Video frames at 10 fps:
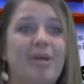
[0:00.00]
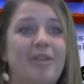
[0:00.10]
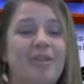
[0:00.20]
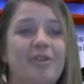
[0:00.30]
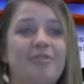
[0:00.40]

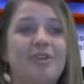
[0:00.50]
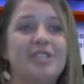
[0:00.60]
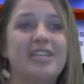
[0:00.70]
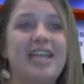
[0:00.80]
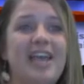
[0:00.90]
the
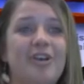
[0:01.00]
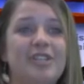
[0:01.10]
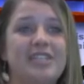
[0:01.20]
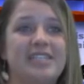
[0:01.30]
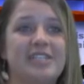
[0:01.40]
University
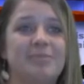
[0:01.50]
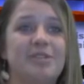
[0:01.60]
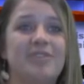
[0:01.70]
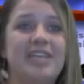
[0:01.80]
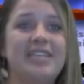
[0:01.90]
Health Systems
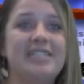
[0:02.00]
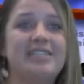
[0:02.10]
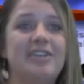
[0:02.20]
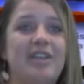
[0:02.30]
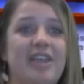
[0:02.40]
of East
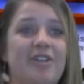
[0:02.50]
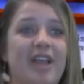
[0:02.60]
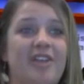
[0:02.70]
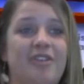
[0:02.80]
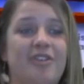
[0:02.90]

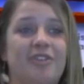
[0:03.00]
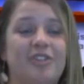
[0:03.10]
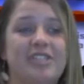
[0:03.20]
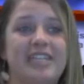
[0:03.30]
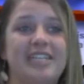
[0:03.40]
Carolina
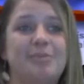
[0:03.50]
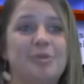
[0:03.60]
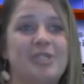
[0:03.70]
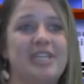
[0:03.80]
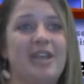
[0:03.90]
University, is
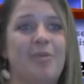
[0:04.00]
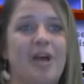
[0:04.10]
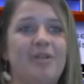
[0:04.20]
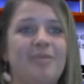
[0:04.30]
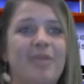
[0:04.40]
proceeding
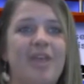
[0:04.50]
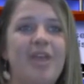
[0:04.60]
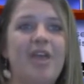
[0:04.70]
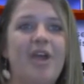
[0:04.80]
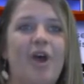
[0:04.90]
well.
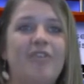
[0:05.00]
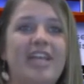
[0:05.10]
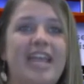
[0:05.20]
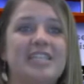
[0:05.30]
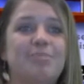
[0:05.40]
Harvey
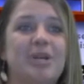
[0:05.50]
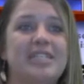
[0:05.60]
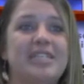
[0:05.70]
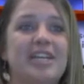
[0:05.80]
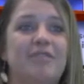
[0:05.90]
Case,
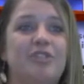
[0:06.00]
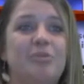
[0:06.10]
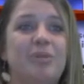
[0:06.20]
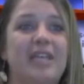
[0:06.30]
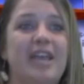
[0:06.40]
president of
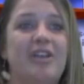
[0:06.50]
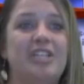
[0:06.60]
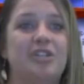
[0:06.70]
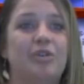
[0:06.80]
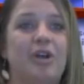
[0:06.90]
Duplin County
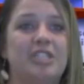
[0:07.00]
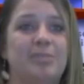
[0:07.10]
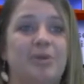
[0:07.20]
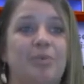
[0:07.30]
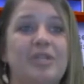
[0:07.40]
General
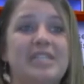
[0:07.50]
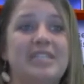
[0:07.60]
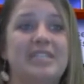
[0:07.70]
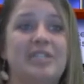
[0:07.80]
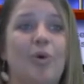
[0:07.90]
Hospital,
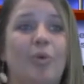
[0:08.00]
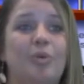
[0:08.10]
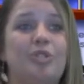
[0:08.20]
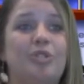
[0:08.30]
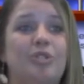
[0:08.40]
recently told
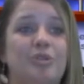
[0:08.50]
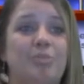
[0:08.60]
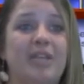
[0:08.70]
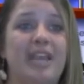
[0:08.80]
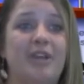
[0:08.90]

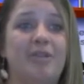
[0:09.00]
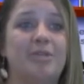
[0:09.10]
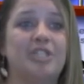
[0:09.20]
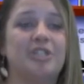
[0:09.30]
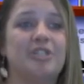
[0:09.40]
Duplin County
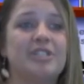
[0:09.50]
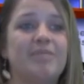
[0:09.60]
Commissioners.